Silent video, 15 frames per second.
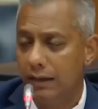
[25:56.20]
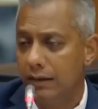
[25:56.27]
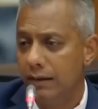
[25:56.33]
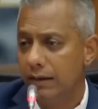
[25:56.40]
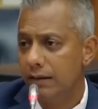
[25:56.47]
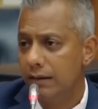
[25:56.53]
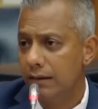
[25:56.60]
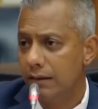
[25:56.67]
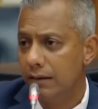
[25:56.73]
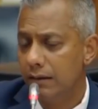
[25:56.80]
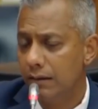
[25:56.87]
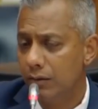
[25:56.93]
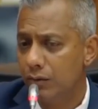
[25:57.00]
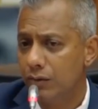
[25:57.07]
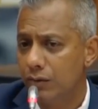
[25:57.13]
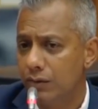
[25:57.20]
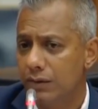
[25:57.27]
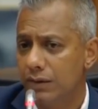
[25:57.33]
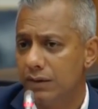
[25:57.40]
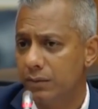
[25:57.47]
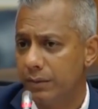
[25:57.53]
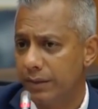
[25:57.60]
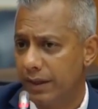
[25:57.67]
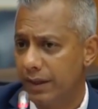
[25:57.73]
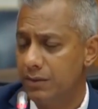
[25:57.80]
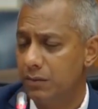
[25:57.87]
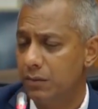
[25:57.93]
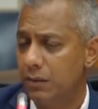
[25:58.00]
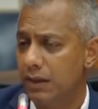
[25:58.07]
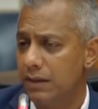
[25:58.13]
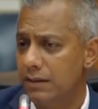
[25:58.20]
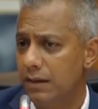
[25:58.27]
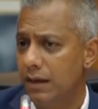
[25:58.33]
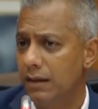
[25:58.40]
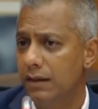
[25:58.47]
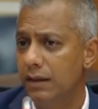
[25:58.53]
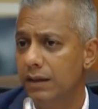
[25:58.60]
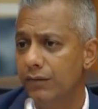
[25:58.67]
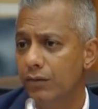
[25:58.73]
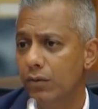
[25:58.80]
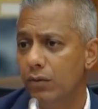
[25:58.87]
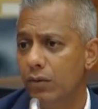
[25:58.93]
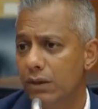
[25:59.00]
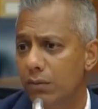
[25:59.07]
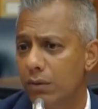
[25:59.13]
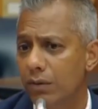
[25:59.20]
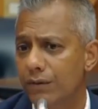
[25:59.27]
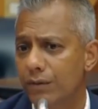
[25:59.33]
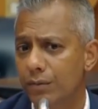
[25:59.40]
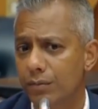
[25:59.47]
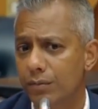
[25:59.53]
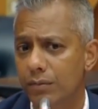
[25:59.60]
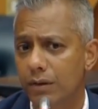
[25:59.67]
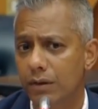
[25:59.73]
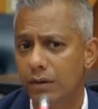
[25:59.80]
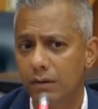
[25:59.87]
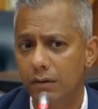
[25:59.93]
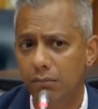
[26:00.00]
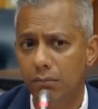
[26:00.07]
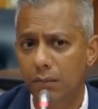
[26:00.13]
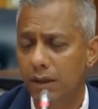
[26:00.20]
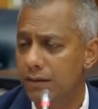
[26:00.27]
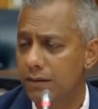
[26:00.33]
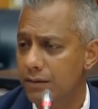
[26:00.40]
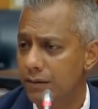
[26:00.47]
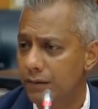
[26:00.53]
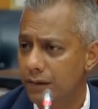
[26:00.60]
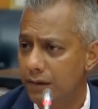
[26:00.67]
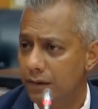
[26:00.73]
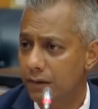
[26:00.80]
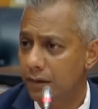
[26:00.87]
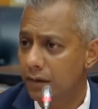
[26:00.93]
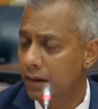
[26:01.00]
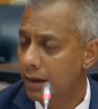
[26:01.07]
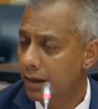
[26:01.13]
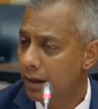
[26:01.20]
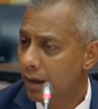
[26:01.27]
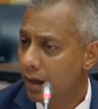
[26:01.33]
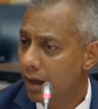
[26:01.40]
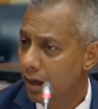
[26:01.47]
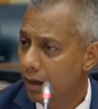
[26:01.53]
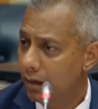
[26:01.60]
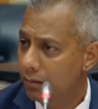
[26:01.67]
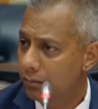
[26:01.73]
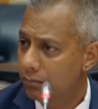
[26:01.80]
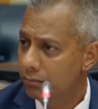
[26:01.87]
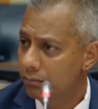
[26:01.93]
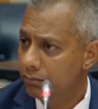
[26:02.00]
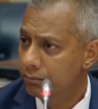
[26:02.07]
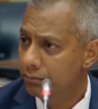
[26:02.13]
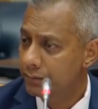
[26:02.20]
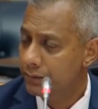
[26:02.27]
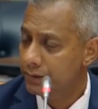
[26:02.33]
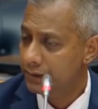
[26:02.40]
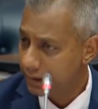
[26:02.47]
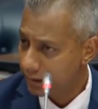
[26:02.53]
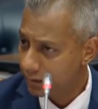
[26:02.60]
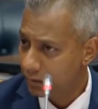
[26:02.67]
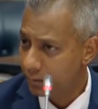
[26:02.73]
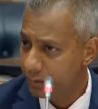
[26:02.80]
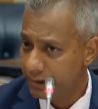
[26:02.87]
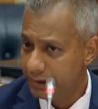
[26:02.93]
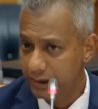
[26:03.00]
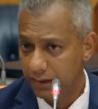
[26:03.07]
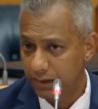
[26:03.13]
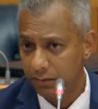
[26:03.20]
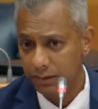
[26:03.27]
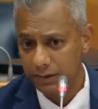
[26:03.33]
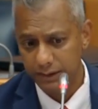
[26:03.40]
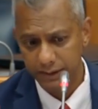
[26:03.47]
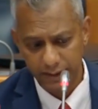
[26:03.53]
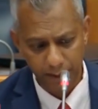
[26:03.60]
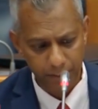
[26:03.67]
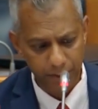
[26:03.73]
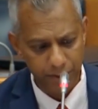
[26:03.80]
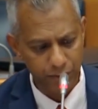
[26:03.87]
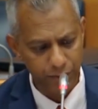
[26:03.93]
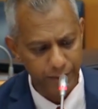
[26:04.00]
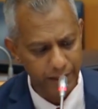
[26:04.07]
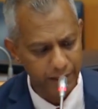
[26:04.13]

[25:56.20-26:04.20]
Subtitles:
I think those concerns were raised with us, and I think if you look at one of the minutes of the steering committee that was established to